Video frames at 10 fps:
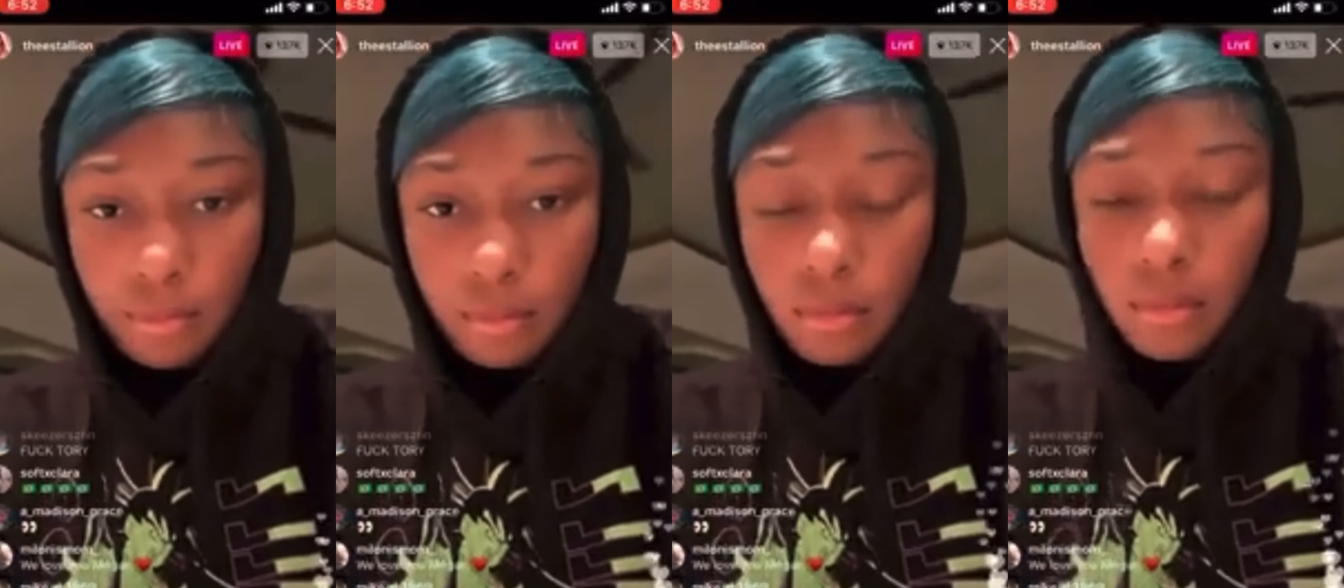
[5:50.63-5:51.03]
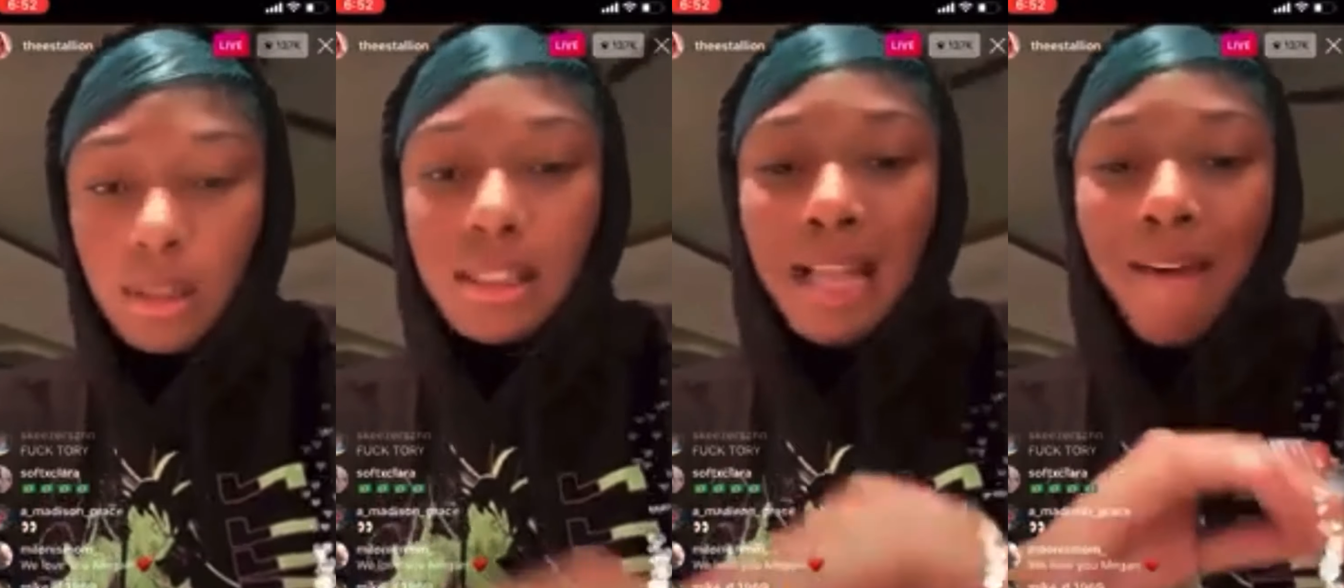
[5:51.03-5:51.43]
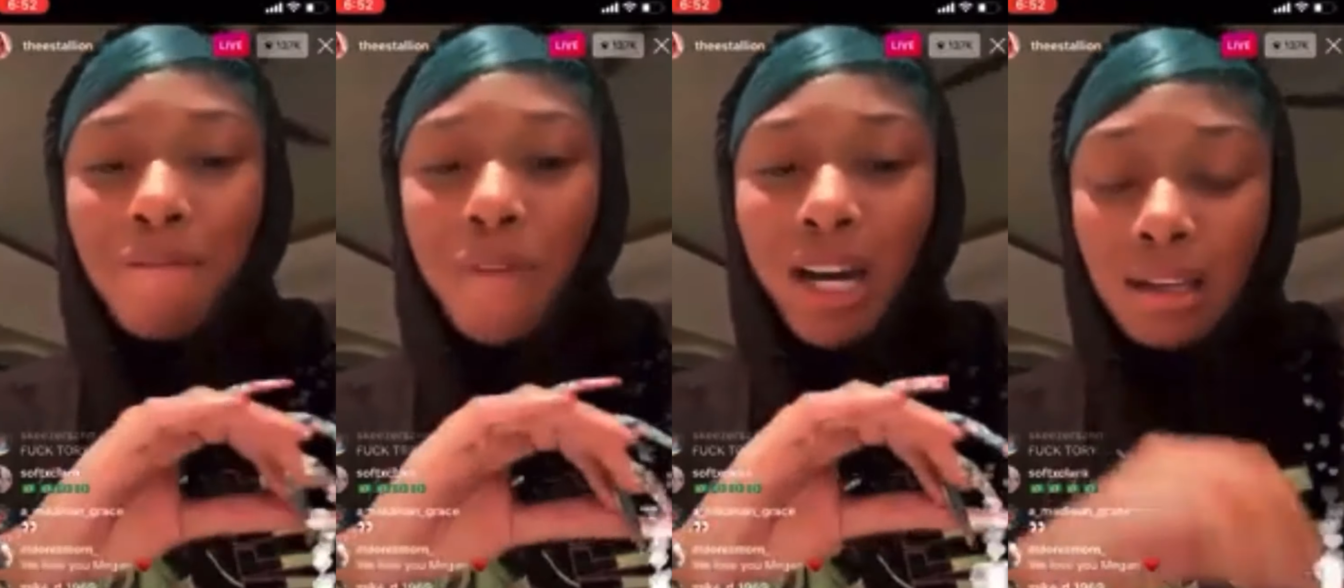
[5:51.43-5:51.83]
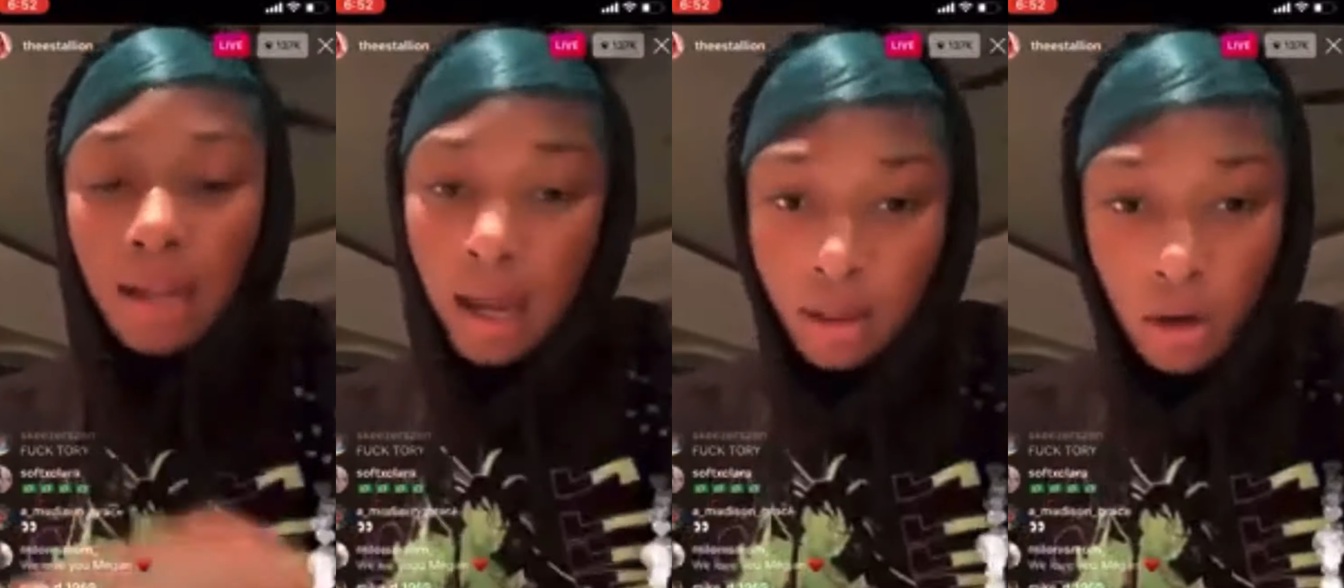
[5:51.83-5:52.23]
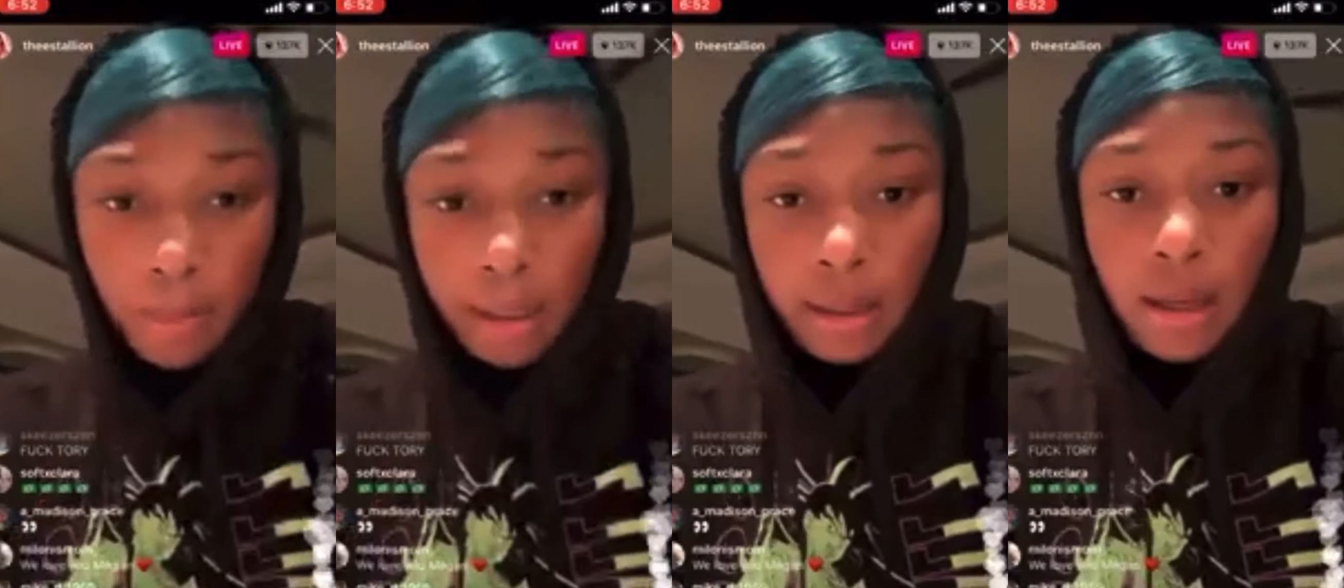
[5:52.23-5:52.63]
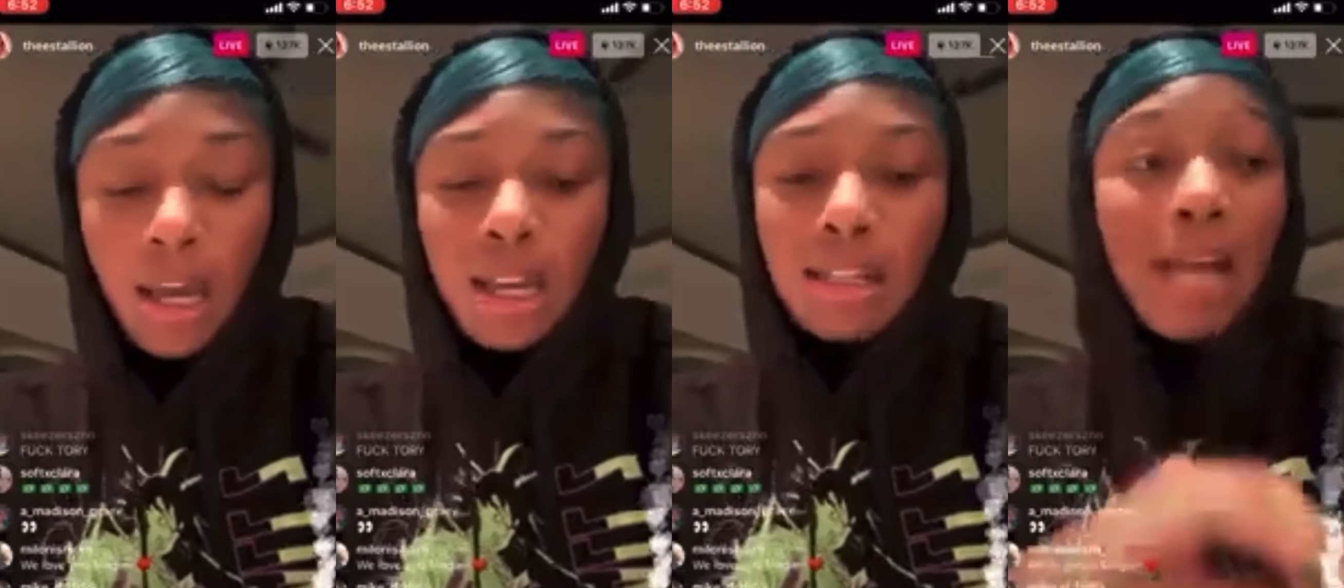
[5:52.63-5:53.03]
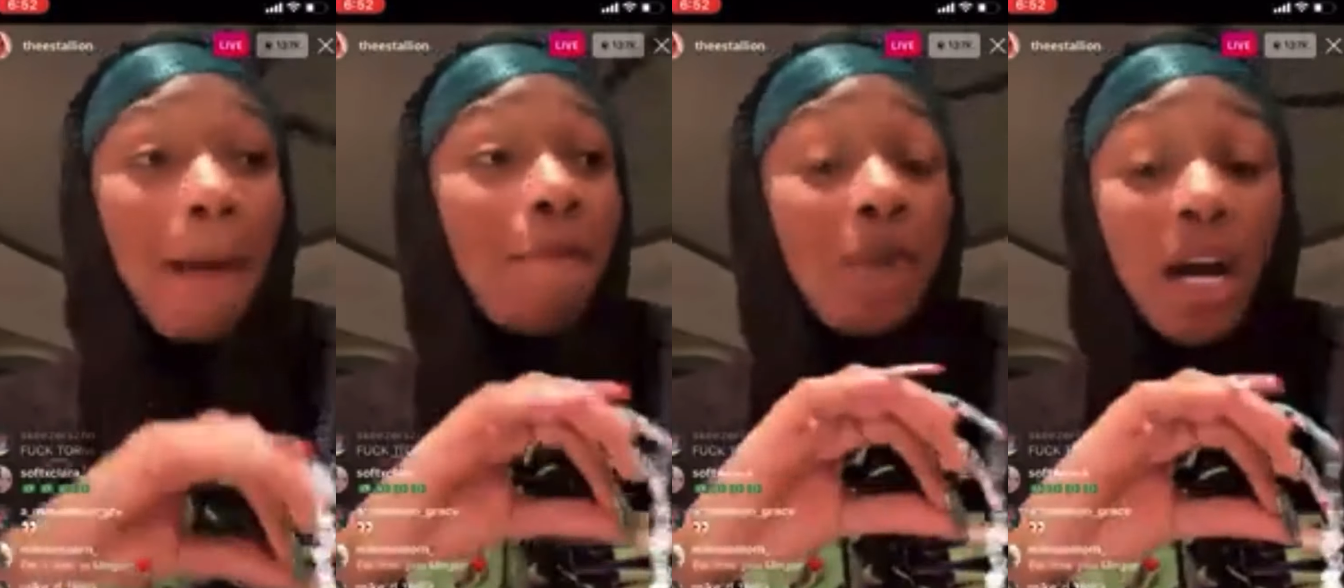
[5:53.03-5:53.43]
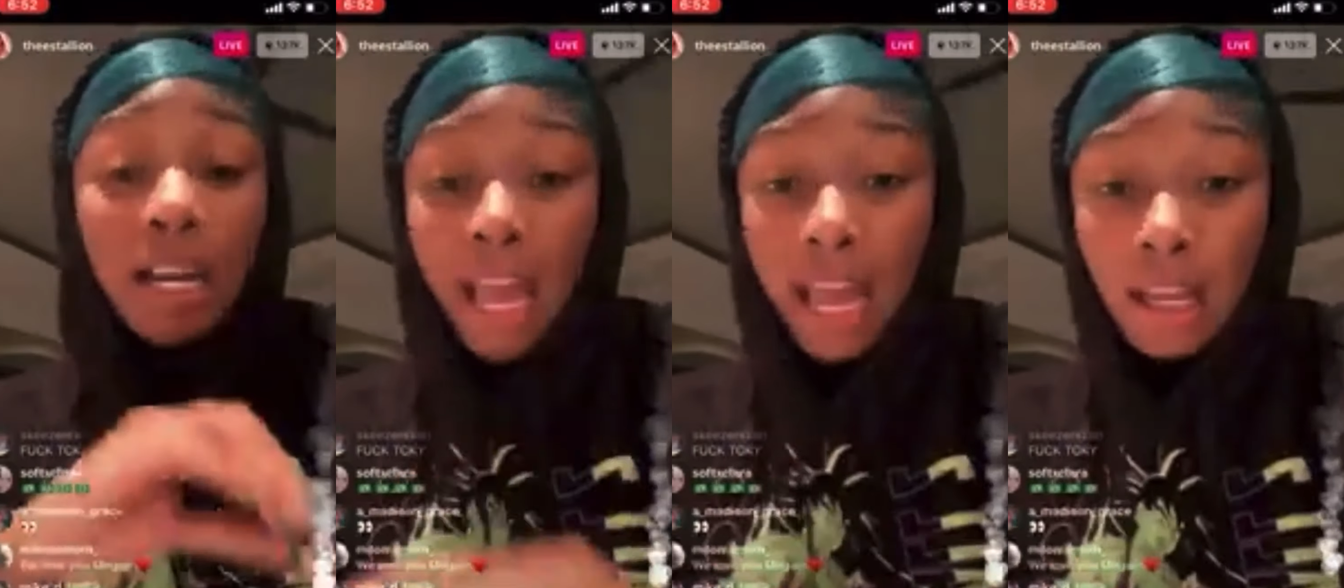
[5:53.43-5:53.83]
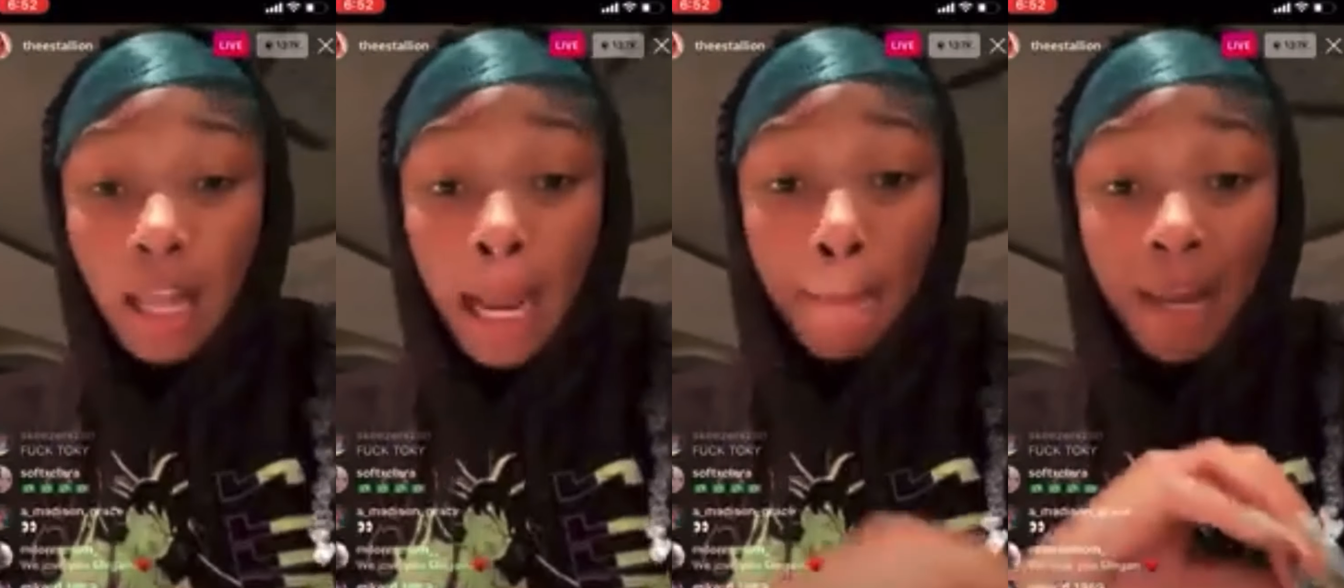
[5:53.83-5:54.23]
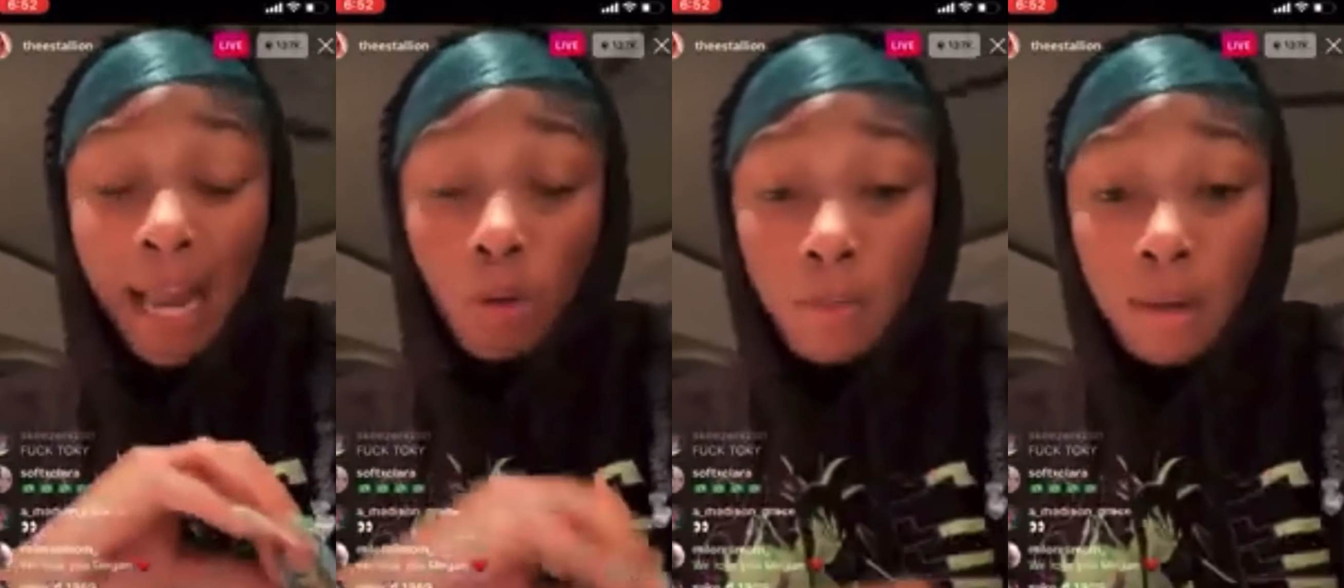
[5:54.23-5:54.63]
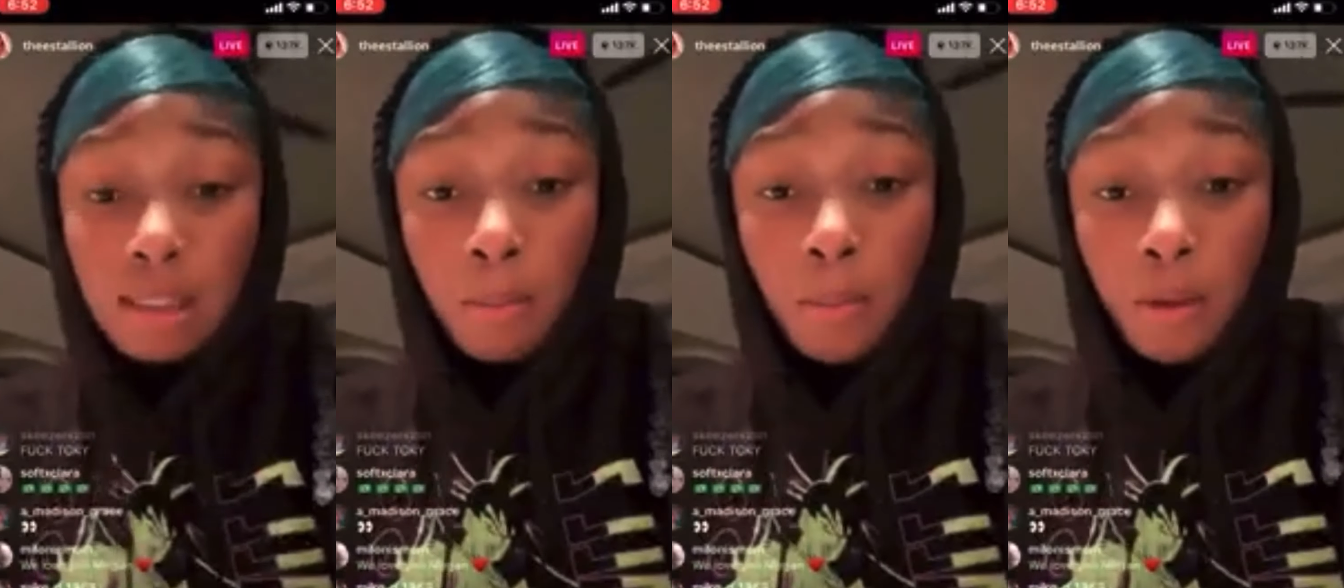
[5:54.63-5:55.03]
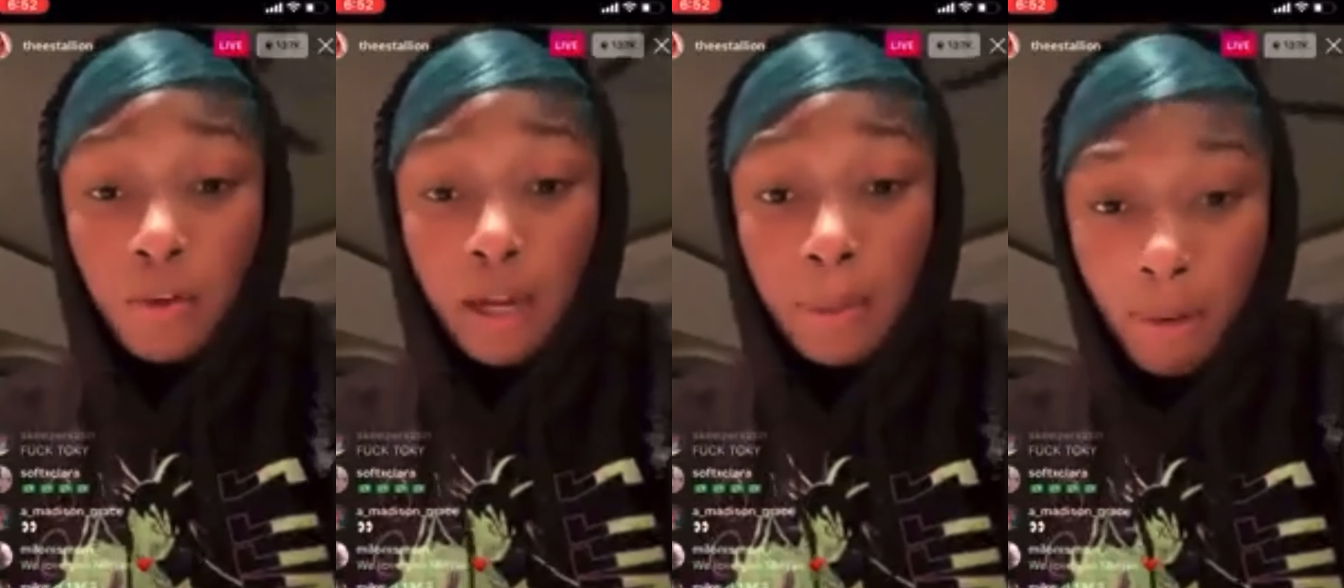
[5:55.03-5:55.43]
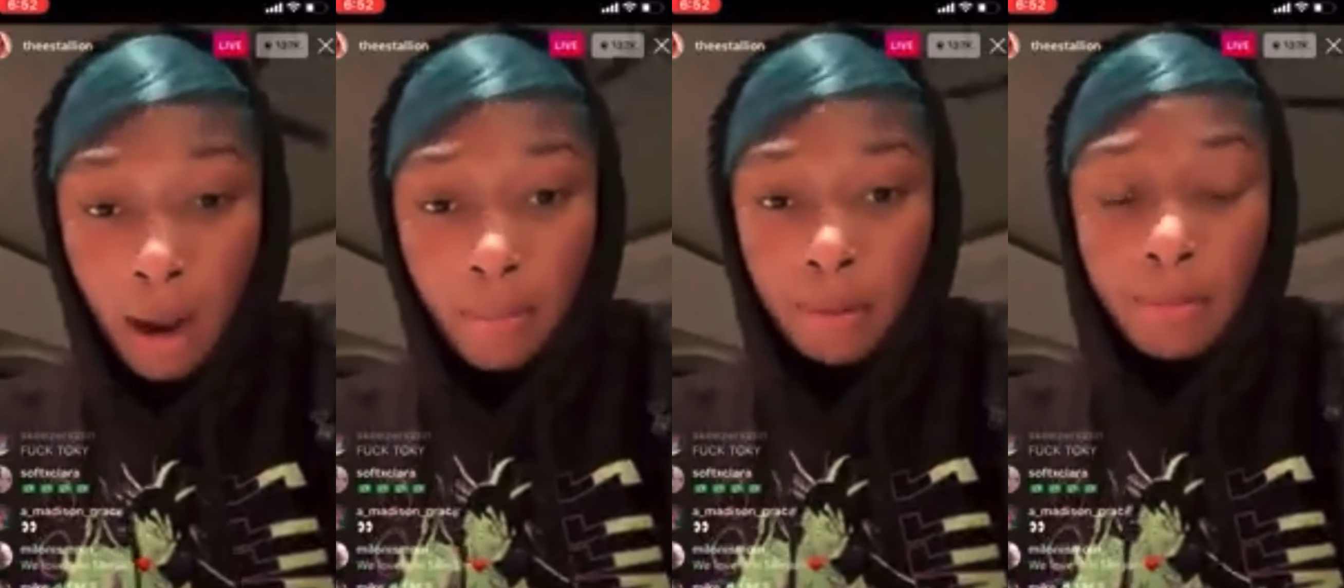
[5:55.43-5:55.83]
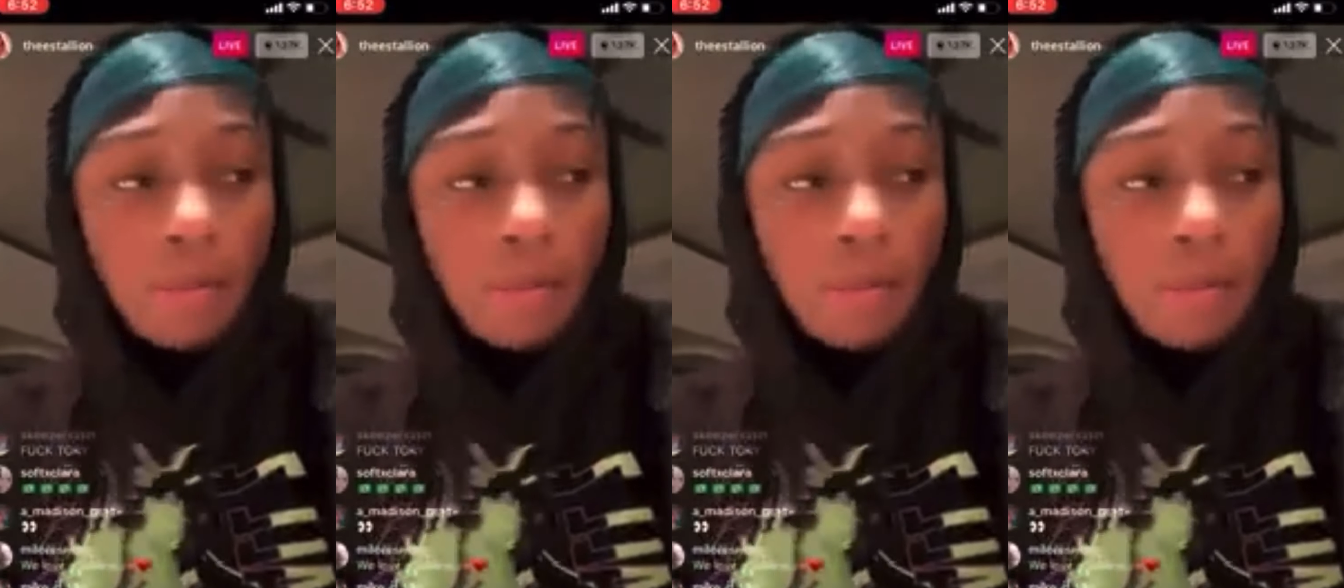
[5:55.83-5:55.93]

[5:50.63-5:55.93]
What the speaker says: Stop fucking lying on me. Stop fucking acting like black women is the motherfucking problem.